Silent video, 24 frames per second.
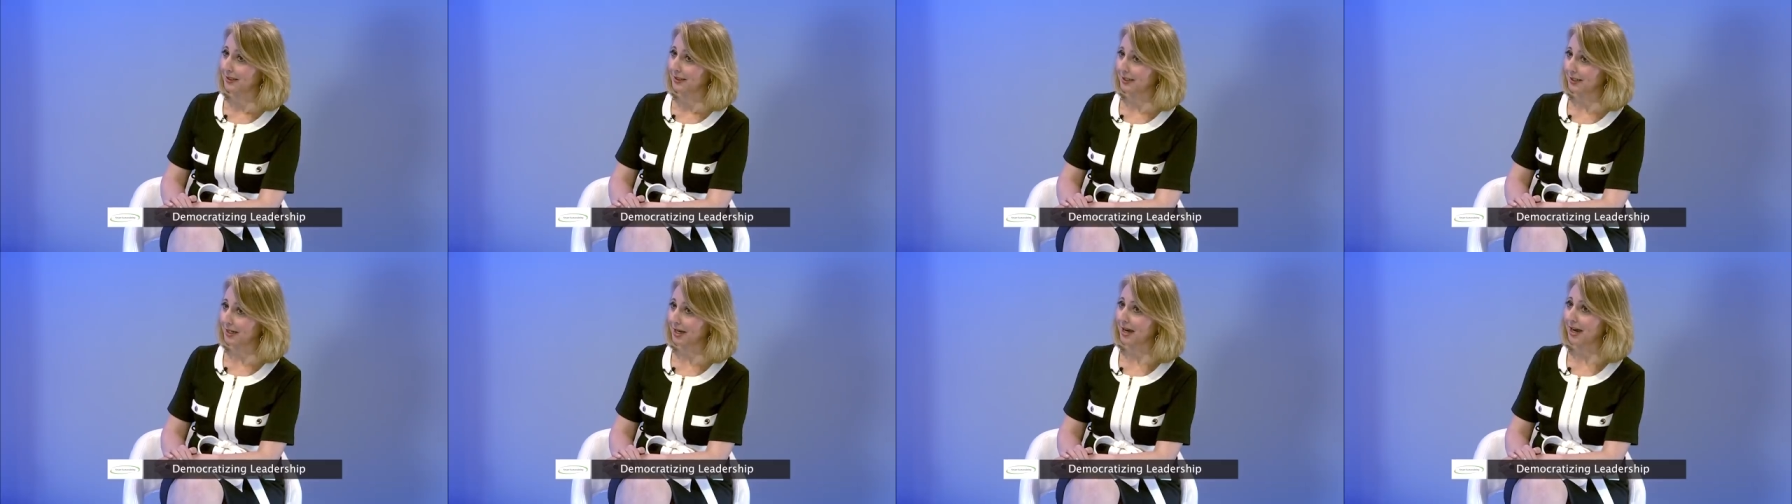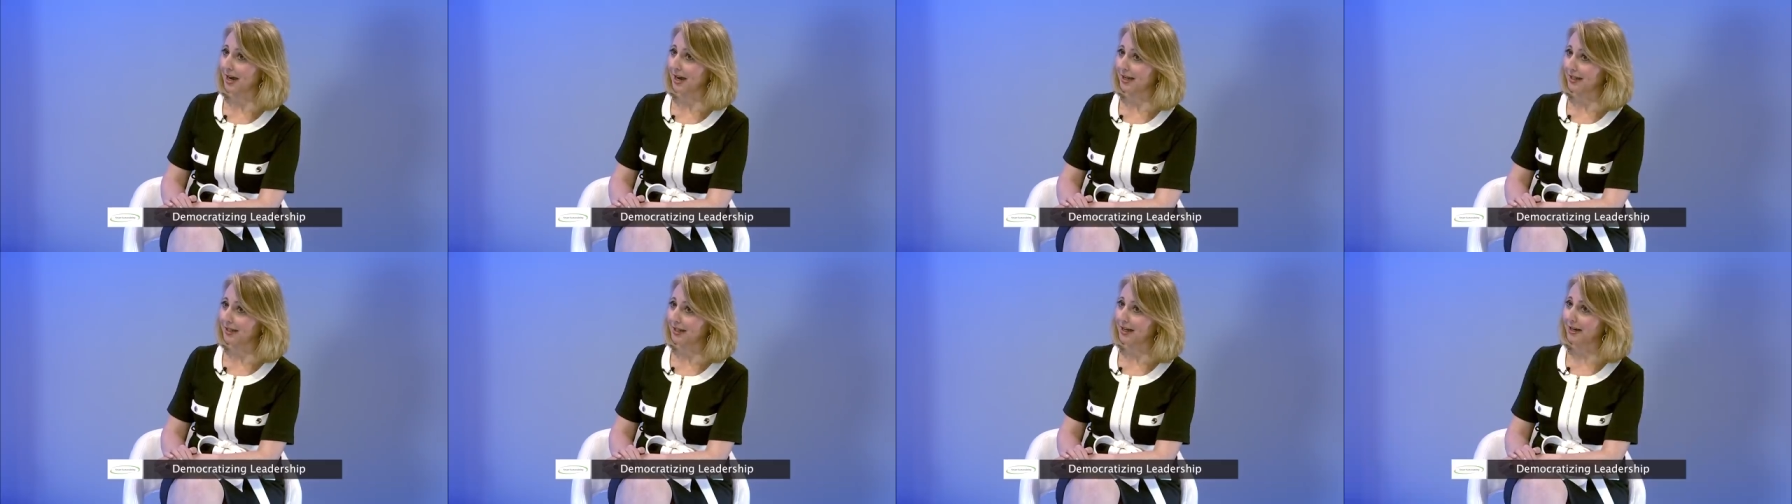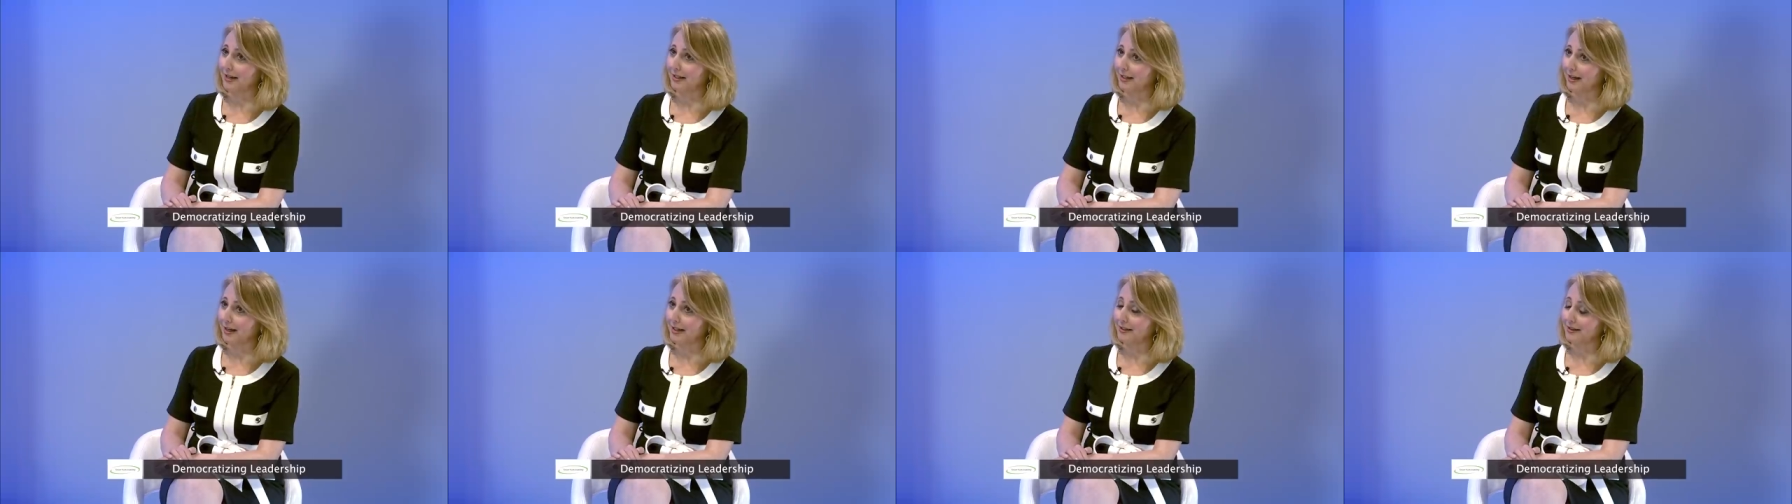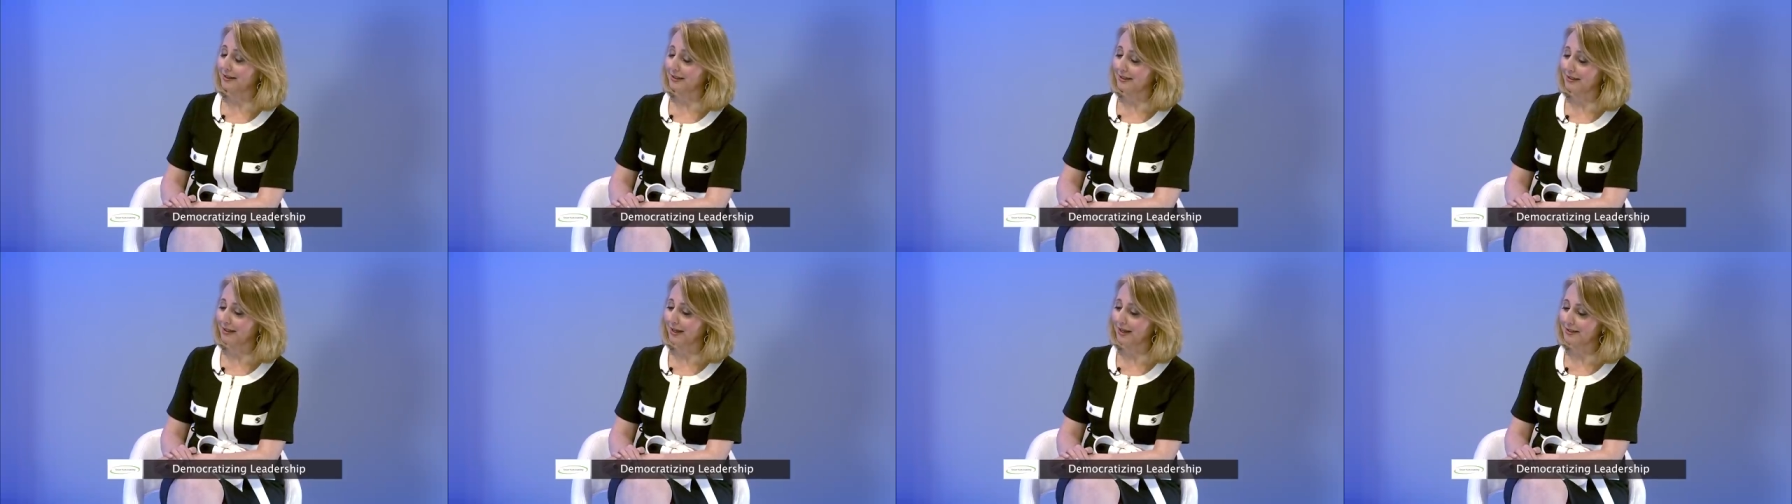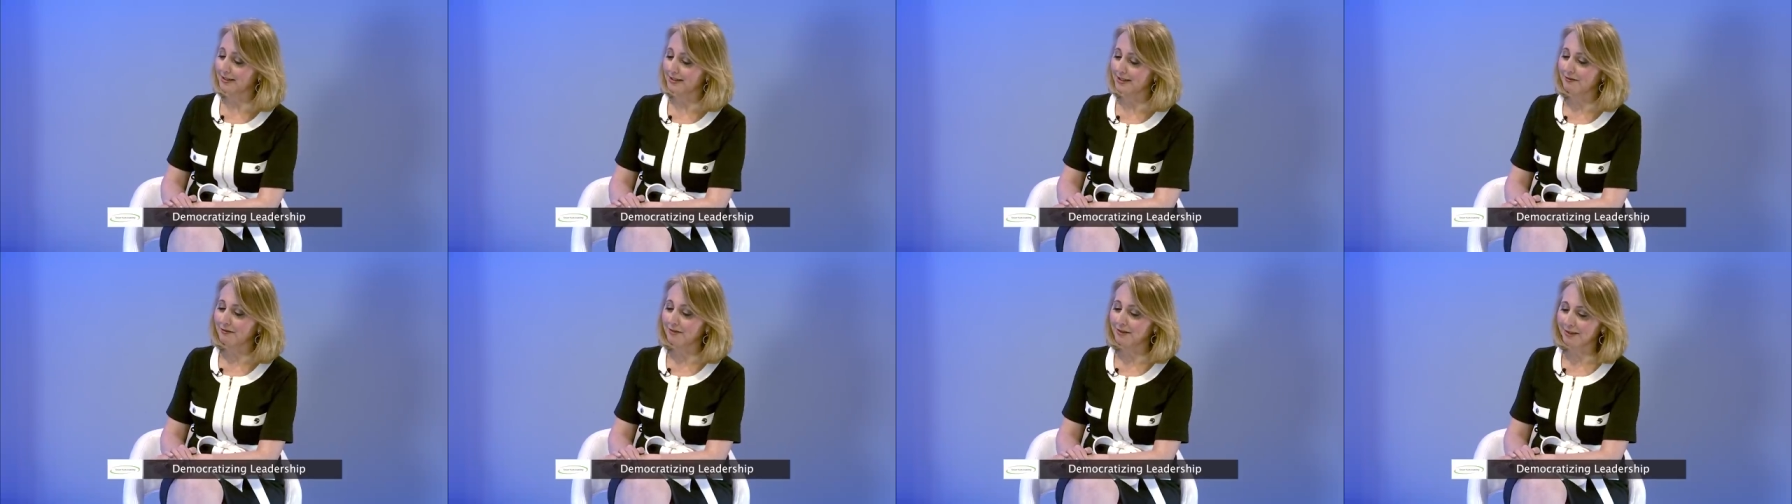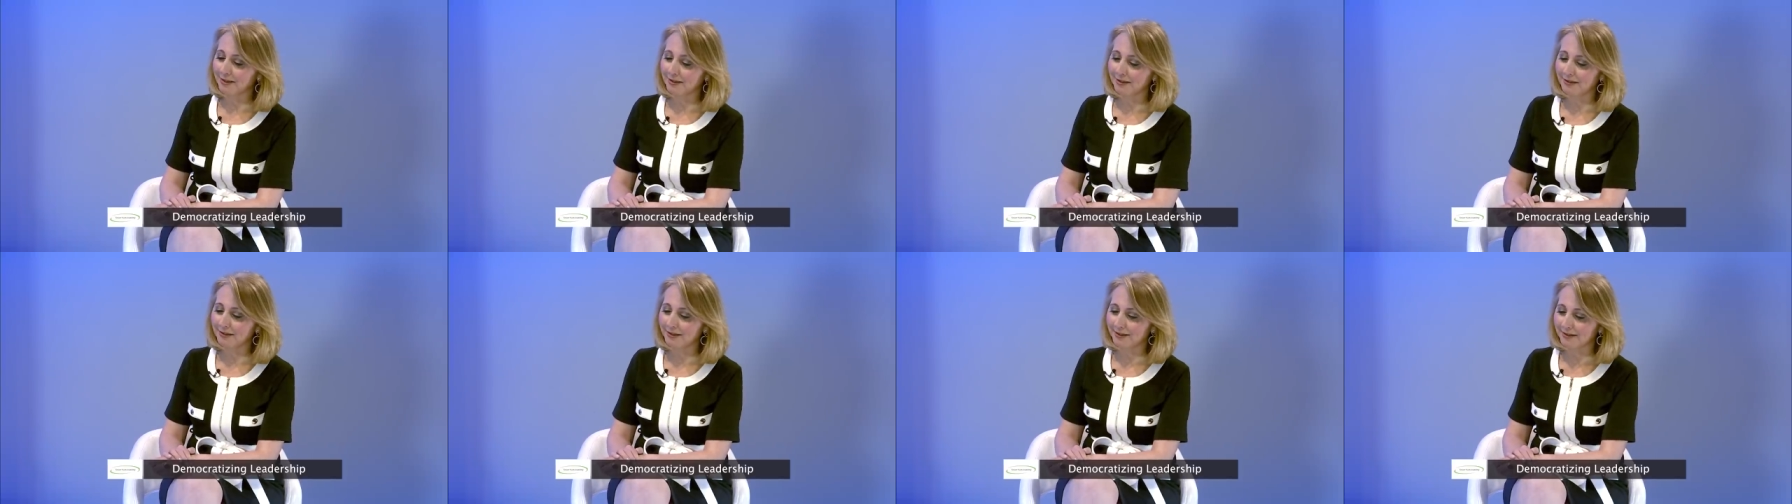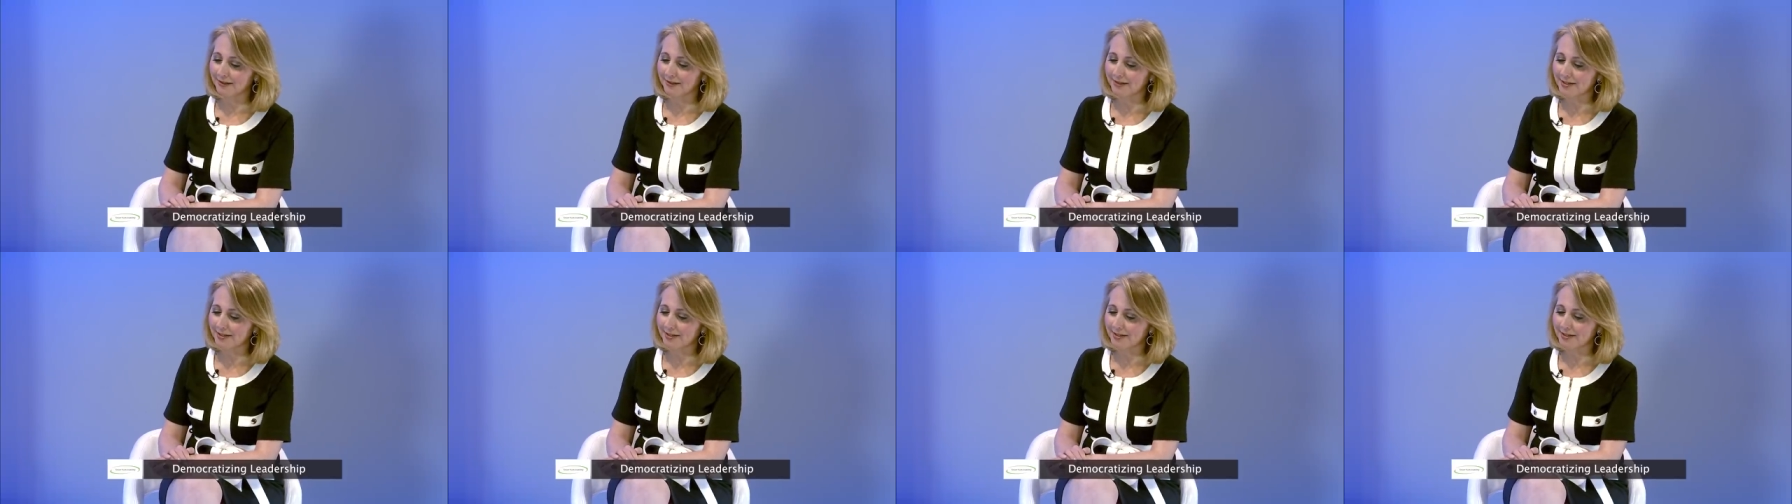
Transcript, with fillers: Yeah, I, I, I, think I definitely think